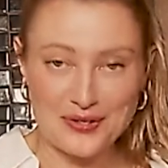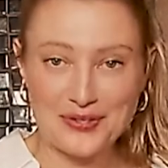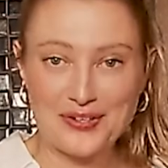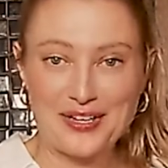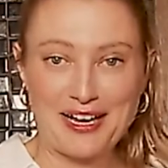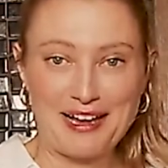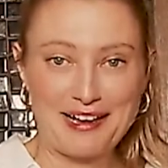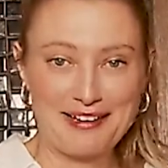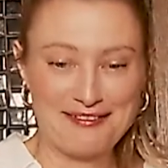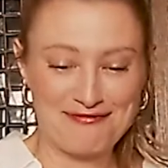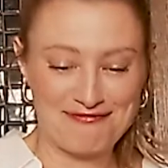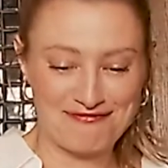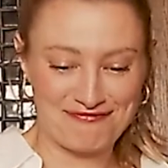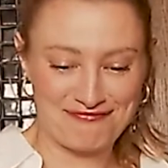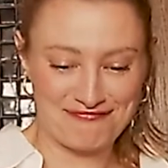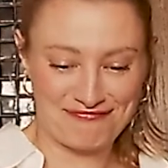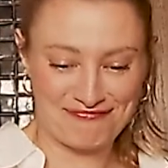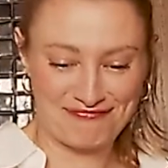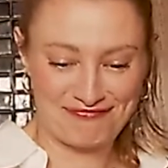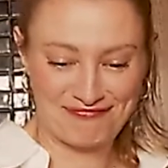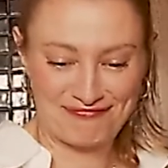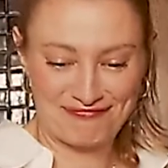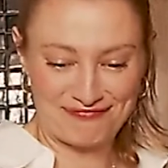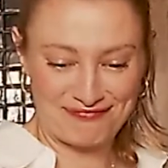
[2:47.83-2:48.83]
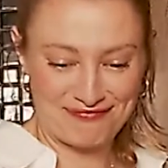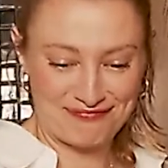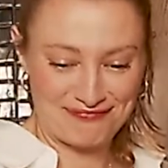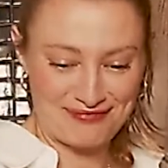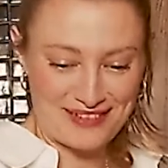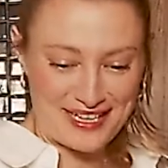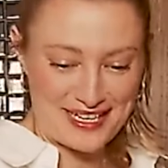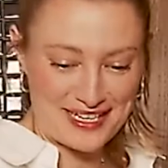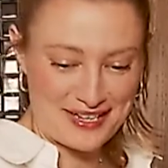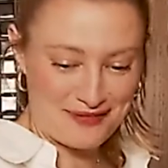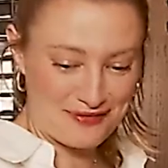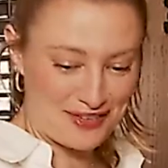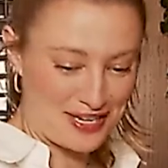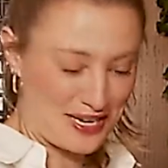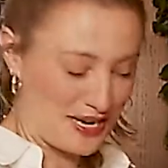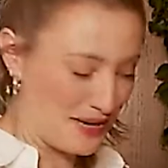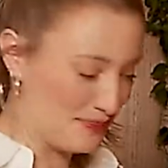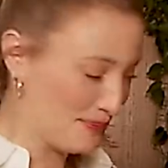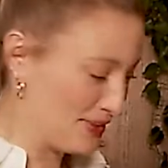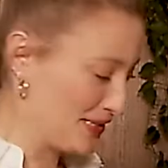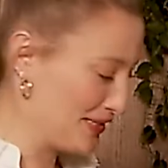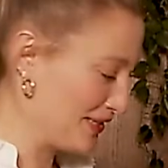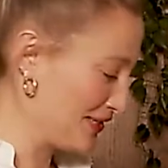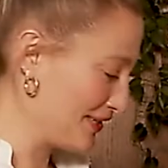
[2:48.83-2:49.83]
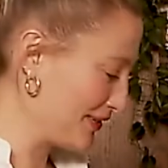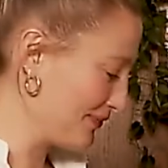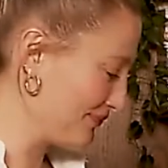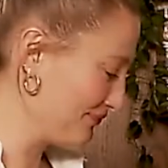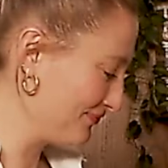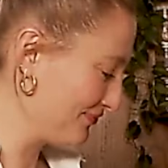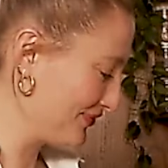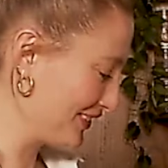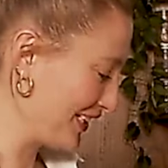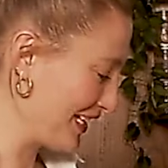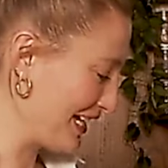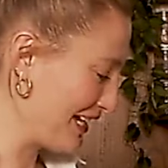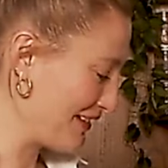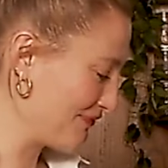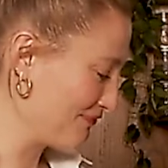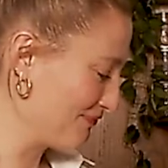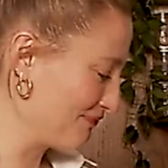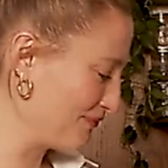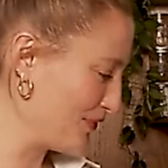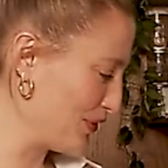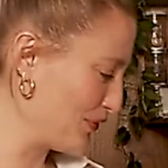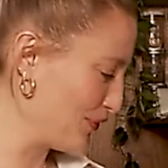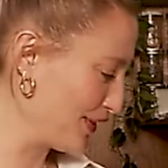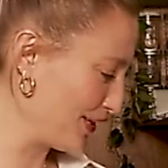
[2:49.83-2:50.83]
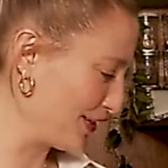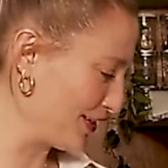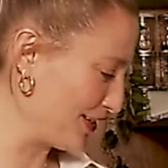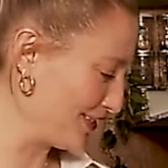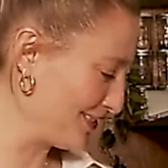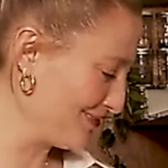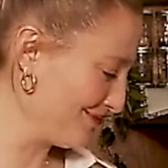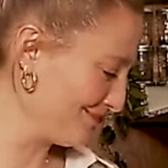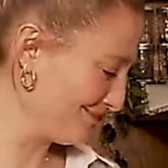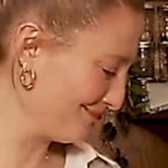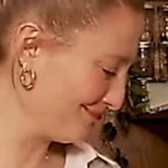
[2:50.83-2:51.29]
Okay. That never happened. Okay, moving on.